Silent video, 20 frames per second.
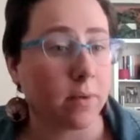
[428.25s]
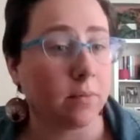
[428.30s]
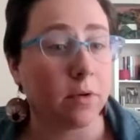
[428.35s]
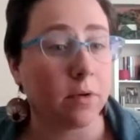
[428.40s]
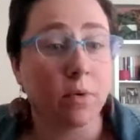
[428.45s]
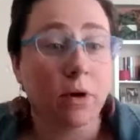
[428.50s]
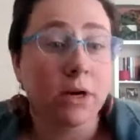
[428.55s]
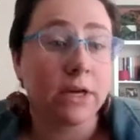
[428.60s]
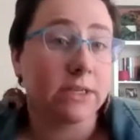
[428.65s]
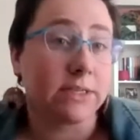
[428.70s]

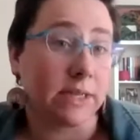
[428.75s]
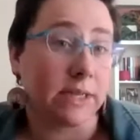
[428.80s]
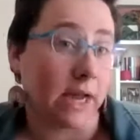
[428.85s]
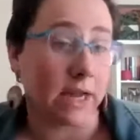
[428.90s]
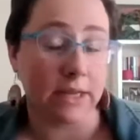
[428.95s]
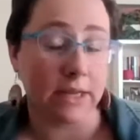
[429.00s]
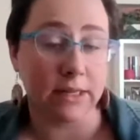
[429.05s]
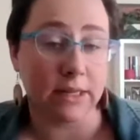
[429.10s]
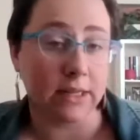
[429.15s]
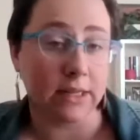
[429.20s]
Maybe what a
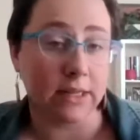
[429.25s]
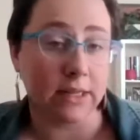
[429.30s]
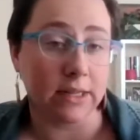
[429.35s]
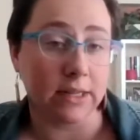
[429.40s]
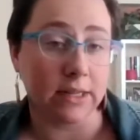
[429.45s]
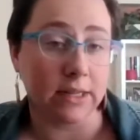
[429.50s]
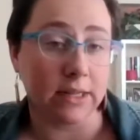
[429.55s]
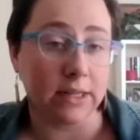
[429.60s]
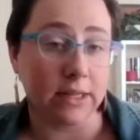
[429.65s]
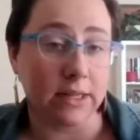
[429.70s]
day in the
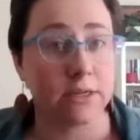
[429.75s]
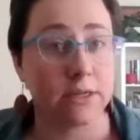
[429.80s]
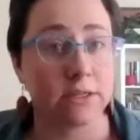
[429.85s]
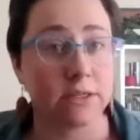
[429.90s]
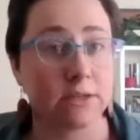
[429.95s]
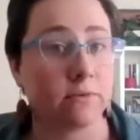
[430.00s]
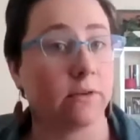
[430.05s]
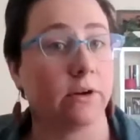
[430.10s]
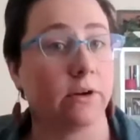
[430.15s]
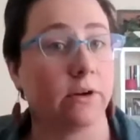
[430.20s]
life
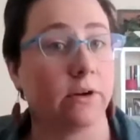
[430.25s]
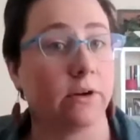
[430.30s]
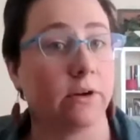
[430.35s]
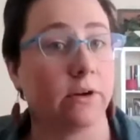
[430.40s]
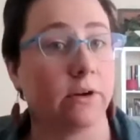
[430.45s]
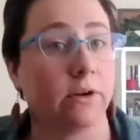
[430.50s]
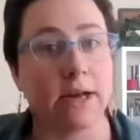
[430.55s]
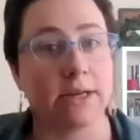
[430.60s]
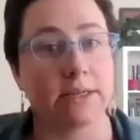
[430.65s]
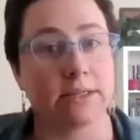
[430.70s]
is for
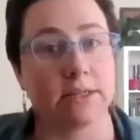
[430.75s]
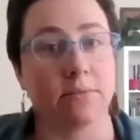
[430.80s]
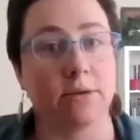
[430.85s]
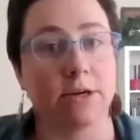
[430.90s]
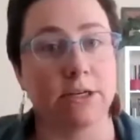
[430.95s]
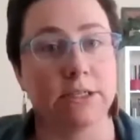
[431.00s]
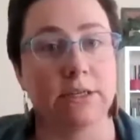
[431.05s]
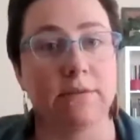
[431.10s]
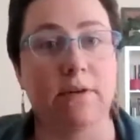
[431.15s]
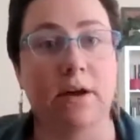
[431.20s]
you as the
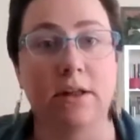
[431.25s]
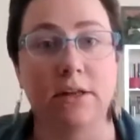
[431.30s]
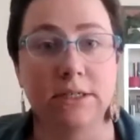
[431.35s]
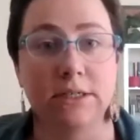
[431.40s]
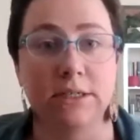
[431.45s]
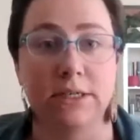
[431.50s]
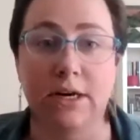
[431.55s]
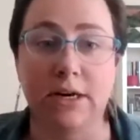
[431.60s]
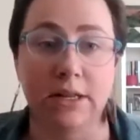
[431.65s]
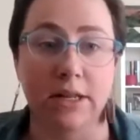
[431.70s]
Mercy
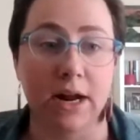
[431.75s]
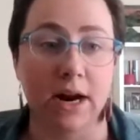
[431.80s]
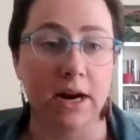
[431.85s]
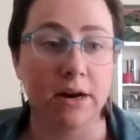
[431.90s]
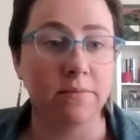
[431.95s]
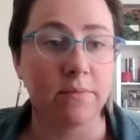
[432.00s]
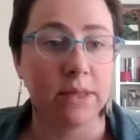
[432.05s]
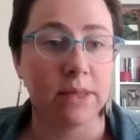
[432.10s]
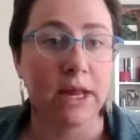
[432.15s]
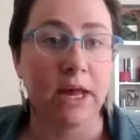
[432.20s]
volunteer
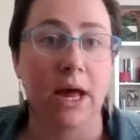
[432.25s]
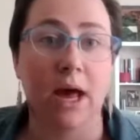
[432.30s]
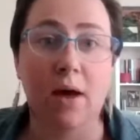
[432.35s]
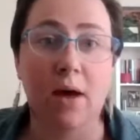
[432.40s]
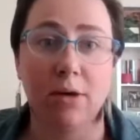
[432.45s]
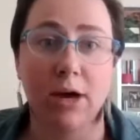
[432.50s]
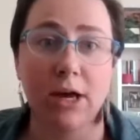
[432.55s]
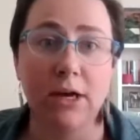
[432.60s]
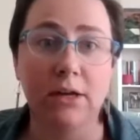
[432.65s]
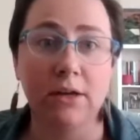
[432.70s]
there,
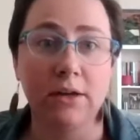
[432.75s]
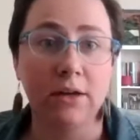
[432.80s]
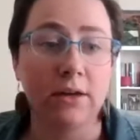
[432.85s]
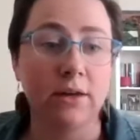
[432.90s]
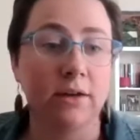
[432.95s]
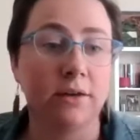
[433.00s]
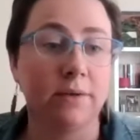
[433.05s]
Emma?